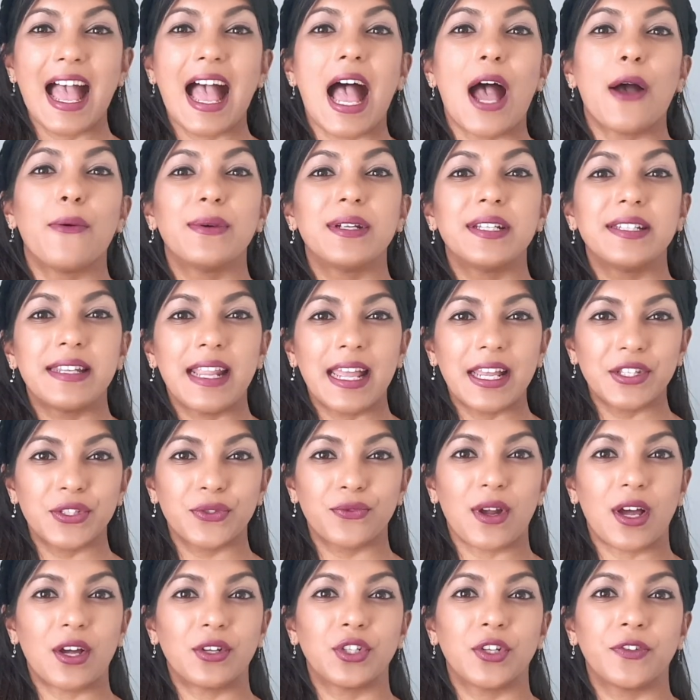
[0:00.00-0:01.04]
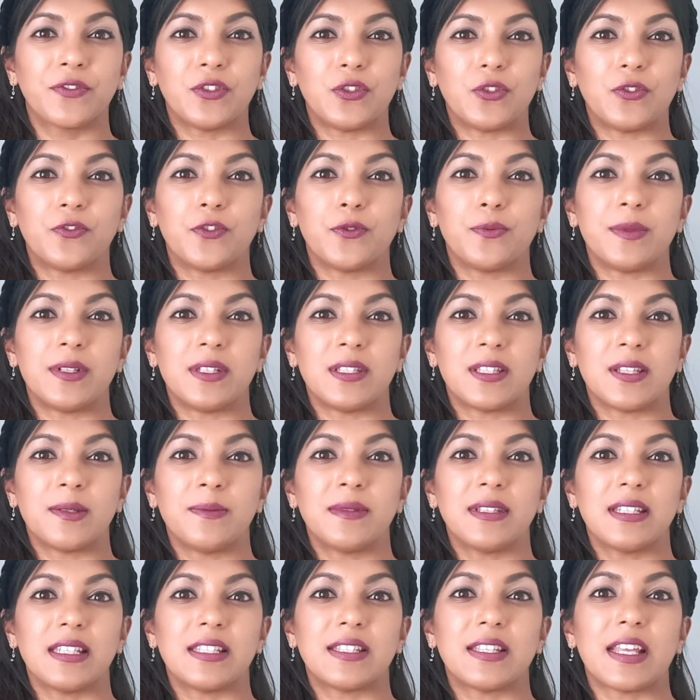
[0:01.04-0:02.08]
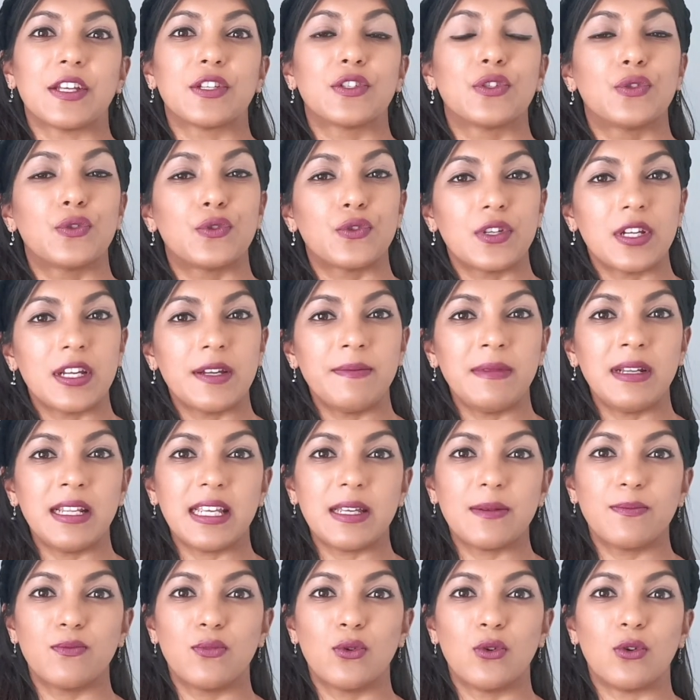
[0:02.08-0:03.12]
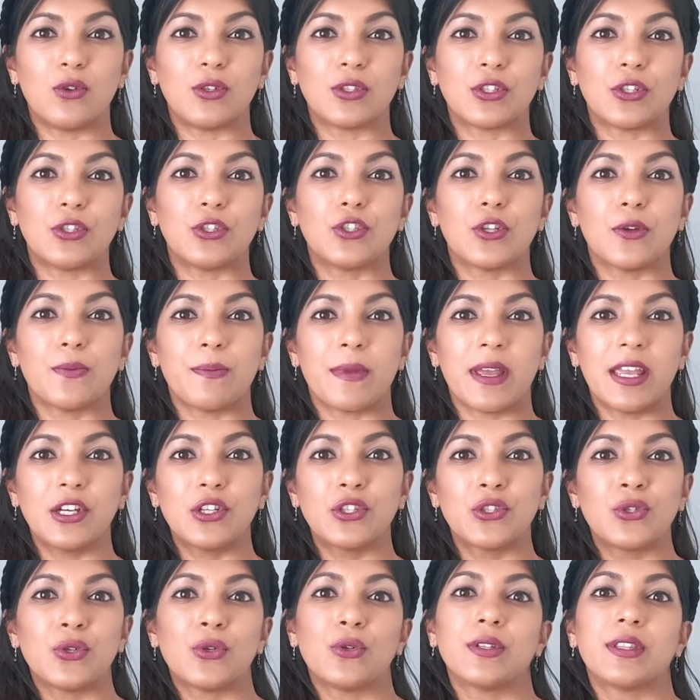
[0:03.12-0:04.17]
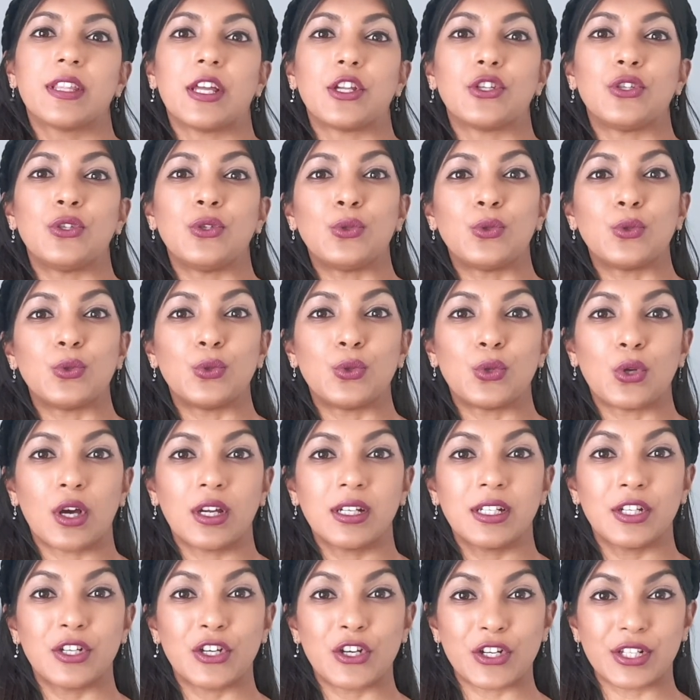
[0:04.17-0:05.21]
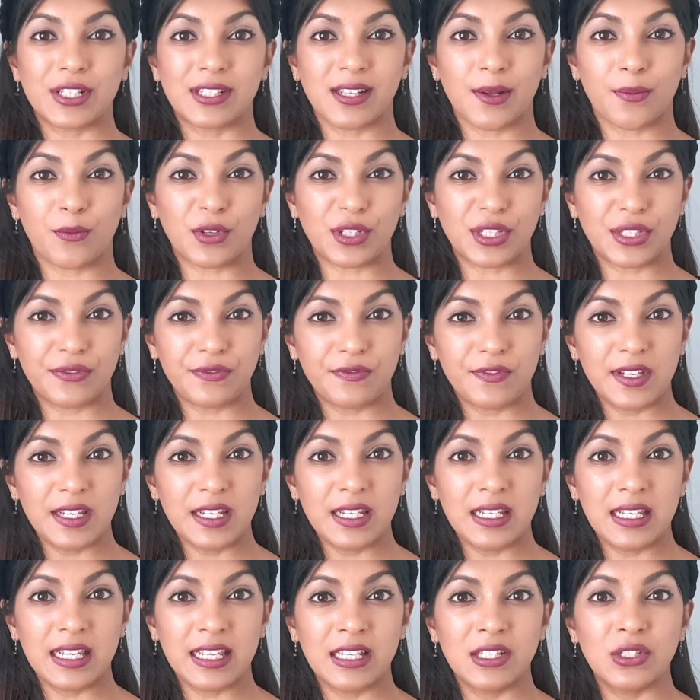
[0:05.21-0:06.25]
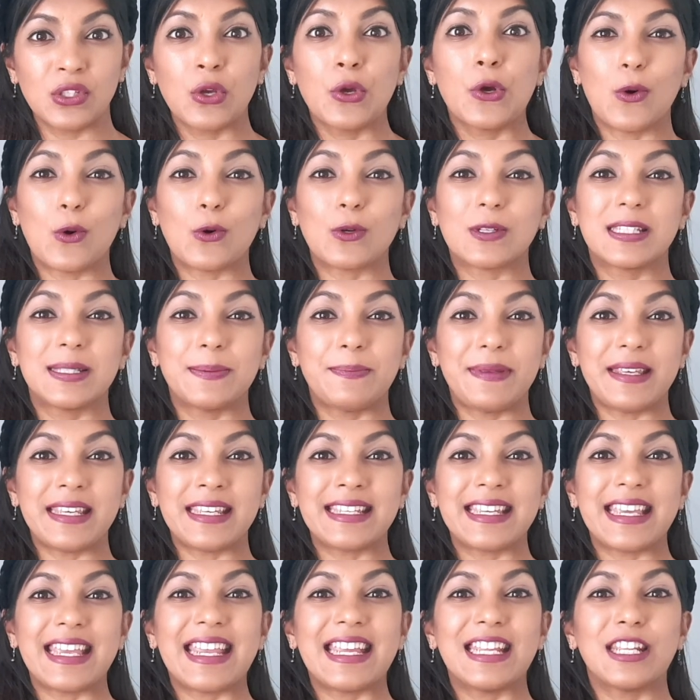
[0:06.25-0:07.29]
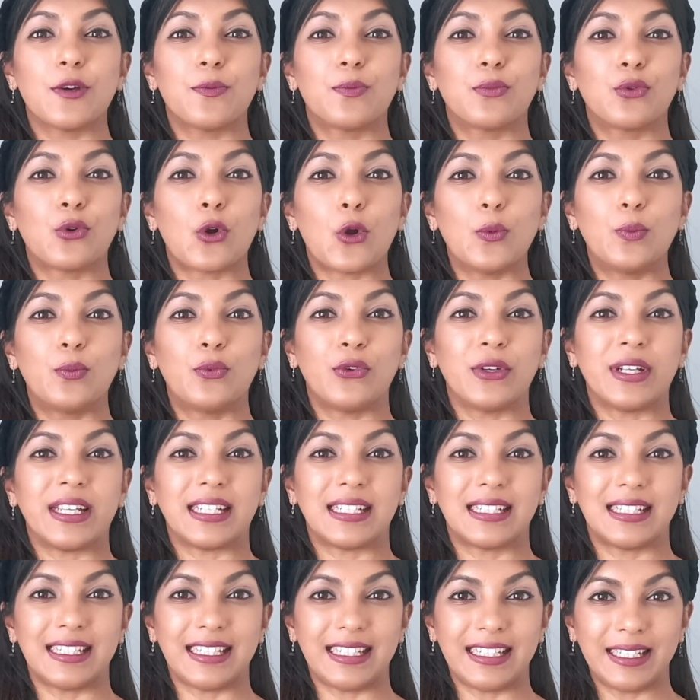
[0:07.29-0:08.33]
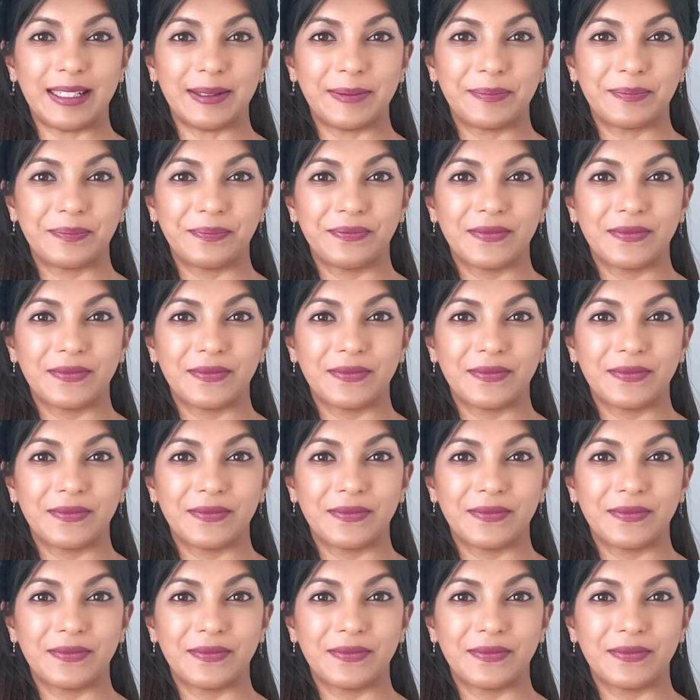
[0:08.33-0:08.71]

Our next round of euphemisms is extremely important to make sure that you do not hurt someone's feelings or speak inappropriately.